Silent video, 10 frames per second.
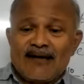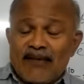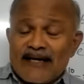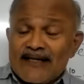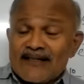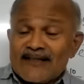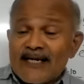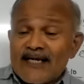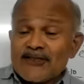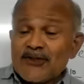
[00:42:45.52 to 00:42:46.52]
But in the
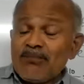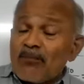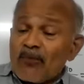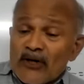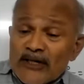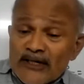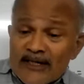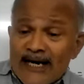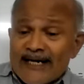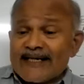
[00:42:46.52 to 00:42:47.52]
case of
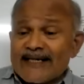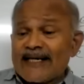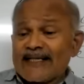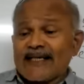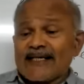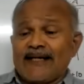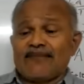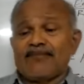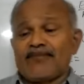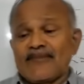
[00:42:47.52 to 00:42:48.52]
molecularity, another term,
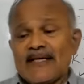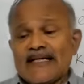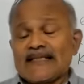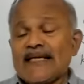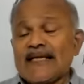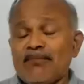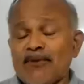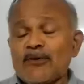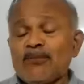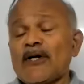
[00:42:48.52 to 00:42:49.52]
it is the
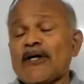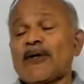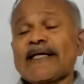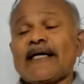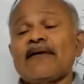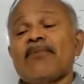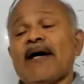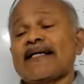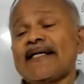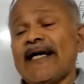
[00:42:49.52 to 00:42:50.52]
number of molecules taking
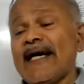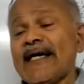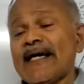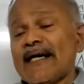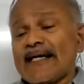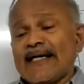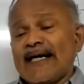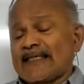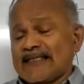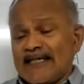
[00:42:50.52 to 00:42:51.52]
part in a
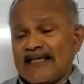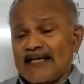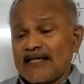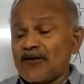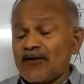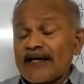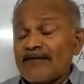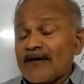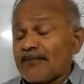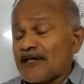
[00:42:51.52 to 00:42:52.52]
reaction. It will
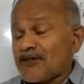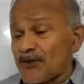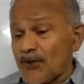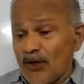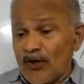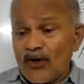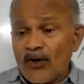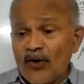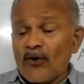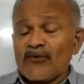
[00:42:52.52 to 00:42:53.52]
never be 0
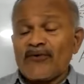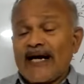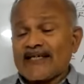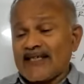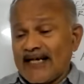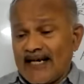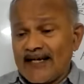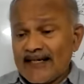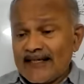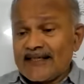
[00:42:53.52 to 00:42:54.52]
or fractional.
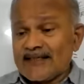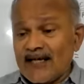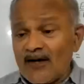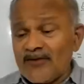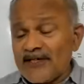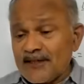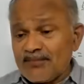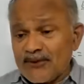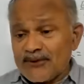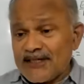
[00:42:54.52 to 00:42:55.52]
It is always a
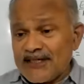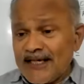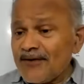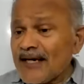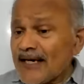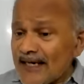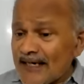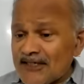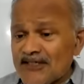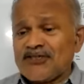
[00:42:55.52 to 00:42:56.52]
positive
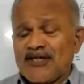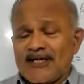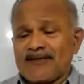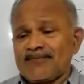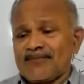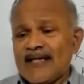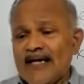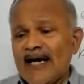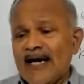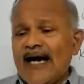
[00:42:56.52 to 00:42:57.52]
integer.
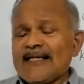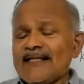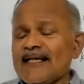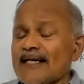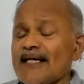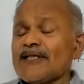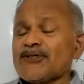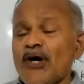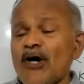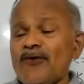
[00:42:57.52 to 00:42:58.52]
And in the
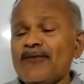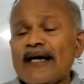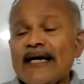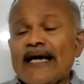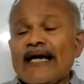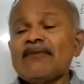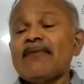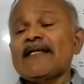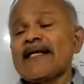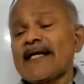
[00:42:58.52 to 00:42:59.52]
case of
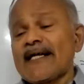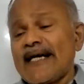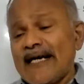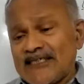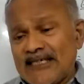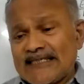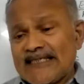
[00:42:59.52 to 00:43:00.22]
elementary reaction,